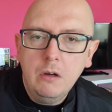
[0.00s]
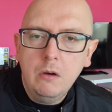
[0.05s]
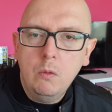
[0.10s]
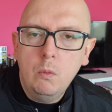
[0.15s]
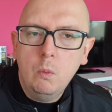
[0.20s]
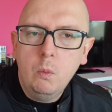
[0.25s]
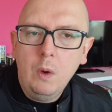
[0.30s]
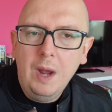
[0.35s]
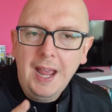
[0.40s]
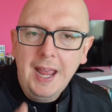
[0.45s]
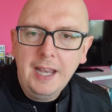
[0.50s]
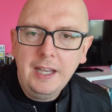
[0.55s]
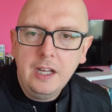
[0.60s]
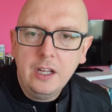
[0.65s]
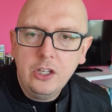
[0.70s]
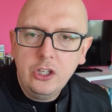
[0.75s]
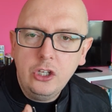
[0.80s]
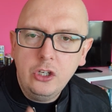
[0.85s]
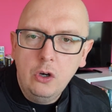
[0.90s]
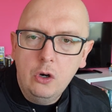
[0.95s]
when
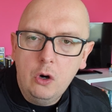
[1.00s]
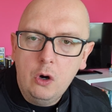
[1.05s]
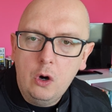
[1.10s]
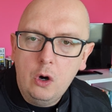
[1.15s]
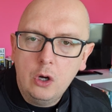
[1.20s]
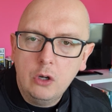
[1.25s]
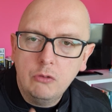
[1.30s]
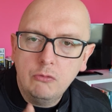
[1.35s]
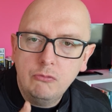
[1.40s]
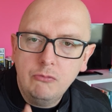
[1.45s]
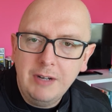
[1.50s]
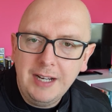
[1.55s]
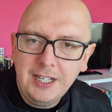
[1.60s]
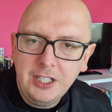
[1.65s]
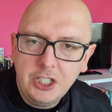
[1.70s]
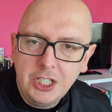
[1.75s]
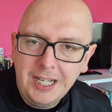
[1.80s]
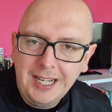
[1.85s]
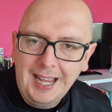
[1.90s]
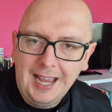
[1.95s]
you're
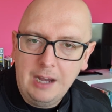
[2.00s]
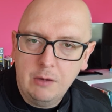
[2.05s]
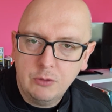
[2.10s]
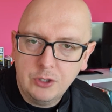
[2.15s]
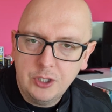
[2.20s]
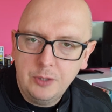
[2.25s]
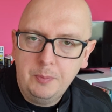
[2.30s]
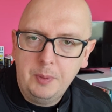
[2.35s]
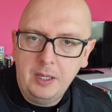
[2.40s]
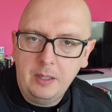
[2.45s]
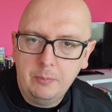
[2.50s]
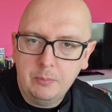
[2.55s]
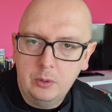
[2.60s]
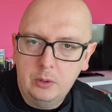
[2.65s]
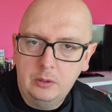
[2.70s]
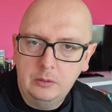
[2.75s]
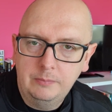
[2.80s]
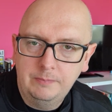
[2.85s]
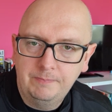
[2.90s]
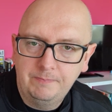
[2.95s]
reaching out to
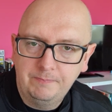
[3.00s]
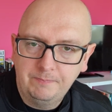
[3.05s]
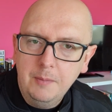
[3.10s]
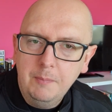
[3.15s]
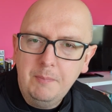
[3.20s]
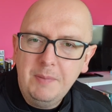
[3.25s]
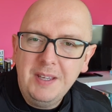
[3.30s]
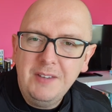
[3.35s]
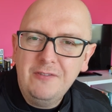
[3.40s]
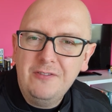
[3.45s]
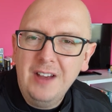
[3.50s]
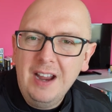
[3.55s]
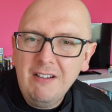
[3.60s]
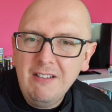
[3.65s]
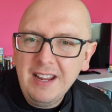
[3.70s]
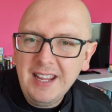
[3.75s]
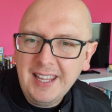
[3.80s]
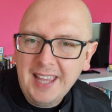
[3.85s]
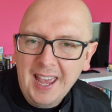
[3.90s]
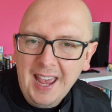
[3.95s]
people, be
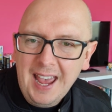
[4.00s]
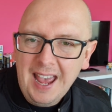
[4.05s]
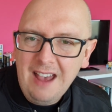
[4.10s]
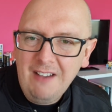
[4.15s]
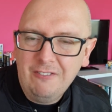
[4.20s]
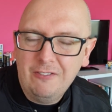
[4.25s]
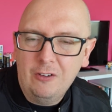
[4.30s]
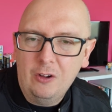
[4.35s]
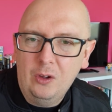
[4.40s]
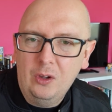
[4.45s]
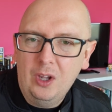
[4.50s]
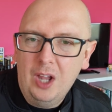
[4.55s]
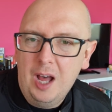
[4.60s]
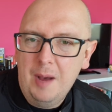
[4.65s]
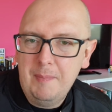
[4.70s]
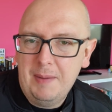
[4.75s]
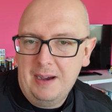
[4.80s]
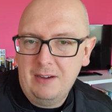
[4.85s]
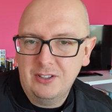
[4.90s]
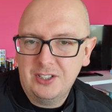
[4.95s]
very careful
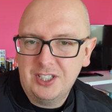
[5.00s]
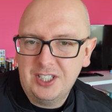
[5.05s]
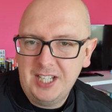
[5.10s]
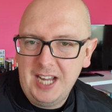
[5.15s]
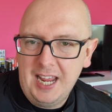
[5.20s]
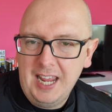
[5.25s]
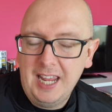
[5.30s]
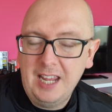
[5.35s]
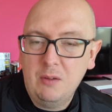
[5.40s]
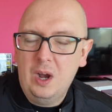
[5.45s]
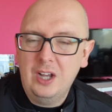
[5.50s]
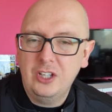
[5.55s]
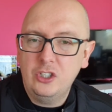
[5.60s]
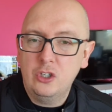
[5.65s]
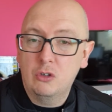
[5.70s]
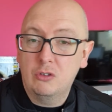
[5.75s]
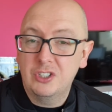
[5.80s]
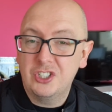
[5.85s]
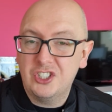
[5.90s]
about saying you're a